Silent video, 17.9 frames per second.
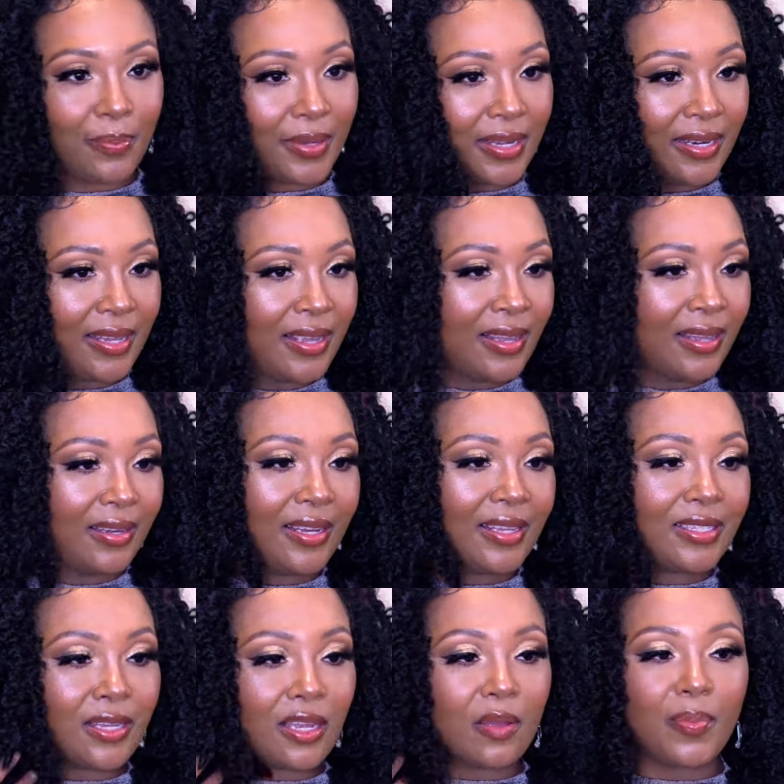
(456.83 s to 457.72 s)
But
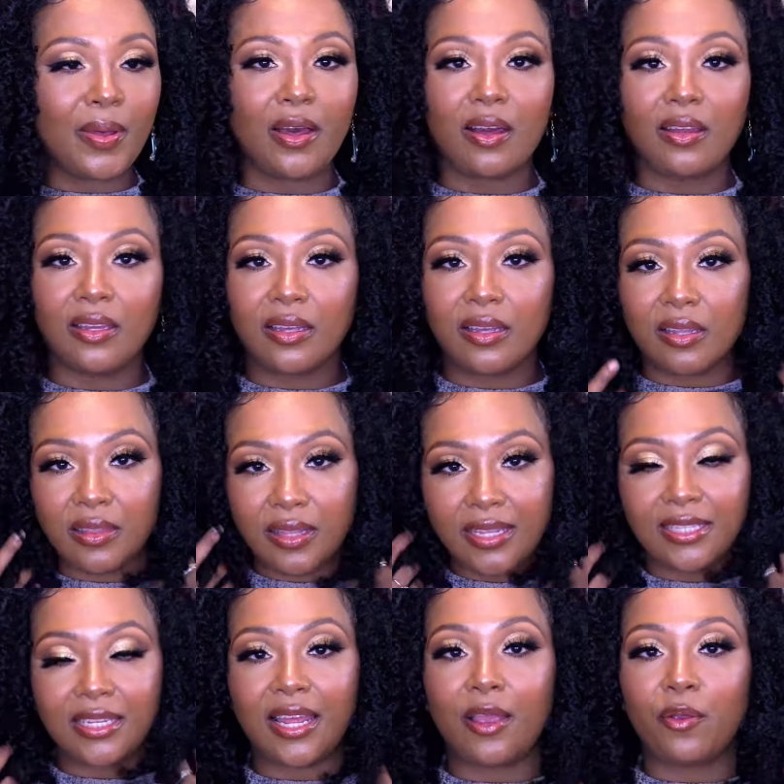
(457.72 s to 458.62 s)
let's talk about all the good
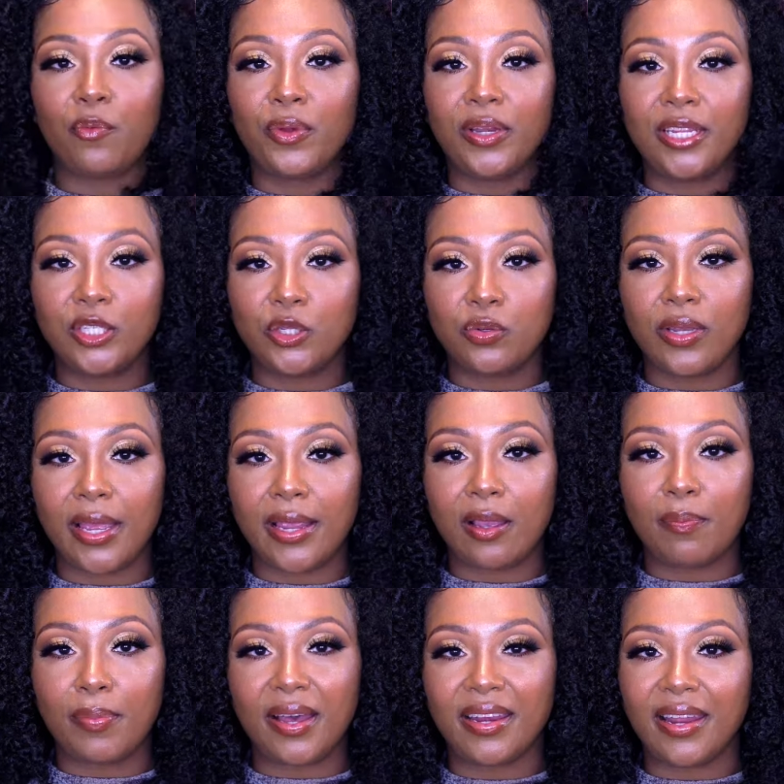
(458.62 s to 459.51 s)
things that I really do
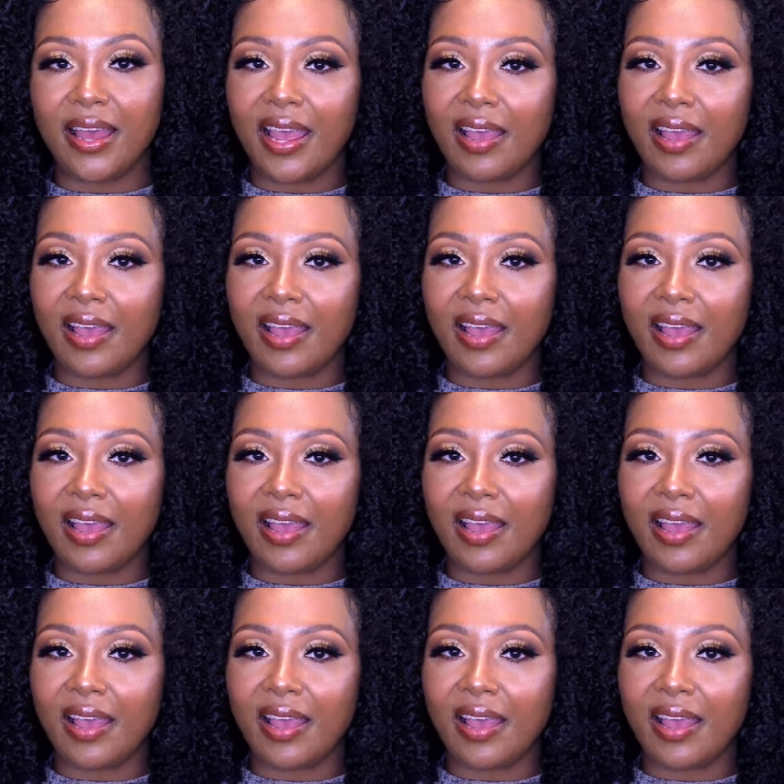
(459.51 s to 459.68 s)
like about it.